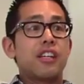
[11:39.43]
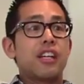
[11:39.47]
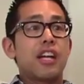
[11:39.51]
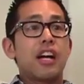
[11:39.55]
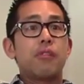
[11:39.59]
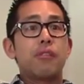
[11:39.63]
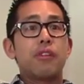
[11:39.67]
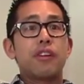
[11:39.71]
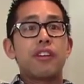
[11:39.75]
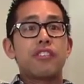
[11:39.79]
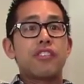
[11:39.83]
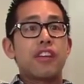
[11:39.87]
I
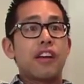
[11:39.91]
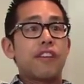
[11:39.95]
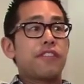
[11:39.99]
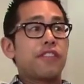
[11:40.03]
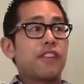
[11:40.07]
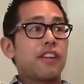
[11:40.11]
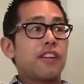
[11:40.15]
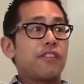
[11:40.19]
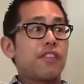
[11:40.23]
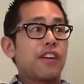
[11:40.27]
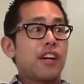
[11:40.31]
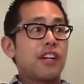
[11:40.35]
would
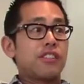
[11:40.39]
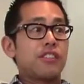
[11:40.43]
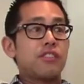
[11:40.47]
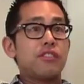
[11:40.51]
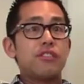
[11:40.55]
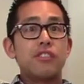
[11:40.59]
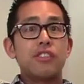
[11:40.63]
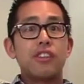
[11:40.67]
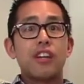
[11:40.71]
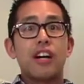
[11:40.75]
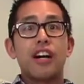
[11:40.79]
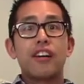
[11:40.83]
definitely advise you
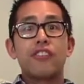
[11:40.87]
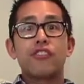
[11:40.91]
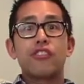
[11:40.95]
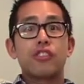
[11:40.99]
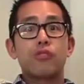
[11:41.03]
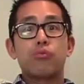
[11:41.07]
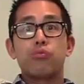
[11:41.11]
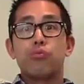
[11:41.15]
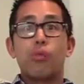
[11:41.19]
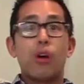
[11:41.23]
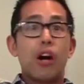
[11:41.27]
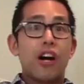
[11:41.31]
not
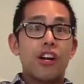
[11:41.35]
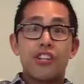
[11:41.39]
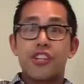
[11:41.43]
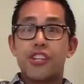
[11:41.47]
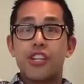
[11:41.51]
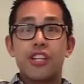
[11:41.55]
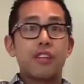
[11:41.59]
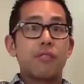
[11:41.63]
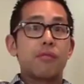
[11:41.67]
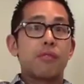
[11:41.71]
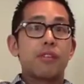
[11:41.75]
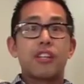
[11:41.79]
just
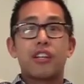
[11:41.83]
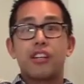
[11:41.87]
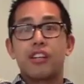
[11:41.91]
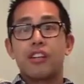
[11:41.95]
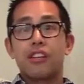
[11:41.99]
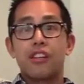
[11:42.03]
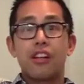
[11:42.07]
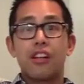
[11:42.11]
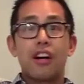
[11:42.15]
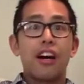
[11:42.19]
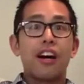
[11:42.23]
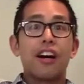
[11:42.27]
washing it with a
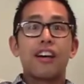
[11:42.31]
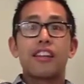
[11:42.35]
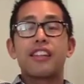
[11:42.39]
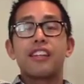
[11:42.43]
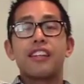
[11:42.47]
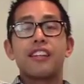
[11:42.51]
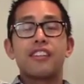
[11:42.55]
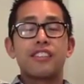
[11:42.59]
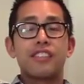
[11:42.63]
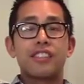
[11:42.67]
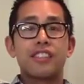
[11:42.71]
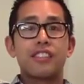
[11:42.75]
cloth
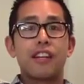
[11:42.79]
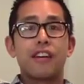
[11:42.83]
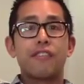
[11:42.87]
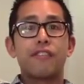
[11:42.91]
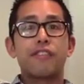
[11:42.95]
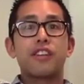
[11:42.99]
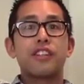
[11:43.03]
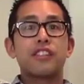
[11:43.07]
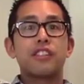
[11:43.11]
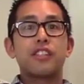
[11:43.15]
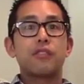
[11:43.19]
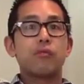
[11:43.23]
and stuff
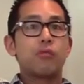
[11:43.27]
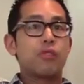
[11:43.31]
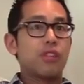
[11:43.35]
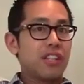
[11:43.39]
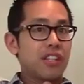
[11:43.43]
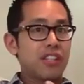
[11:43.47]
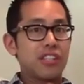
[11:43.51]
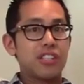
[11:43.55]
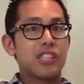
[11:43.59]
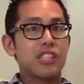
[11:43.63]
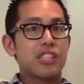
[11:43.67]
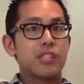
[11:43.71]
because it
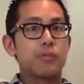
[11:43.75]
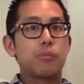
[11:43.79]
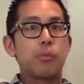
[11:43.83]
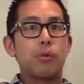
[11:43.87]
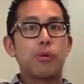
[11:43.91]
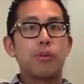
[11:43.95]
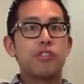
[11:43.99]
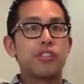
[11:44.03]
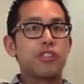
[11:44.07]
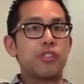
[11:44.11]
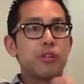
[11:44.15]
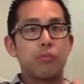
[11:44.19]
releases
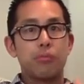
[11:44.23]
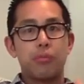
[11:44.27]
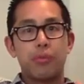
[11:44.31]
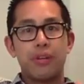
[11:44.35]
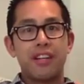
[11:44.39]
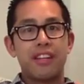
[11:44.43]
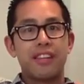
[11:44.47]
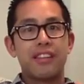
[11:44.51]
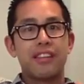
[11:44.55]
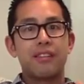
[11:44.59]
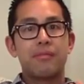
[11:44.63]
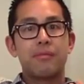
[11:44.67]
spores. You'll
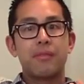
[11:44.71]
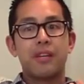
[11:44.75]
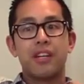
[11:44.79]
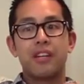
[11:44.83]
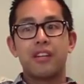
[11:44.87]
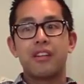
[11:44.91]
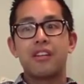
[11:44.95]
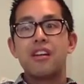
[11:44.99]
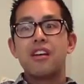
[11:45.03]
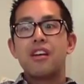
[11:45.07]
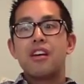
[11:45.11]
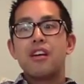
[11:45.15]
breathe them in.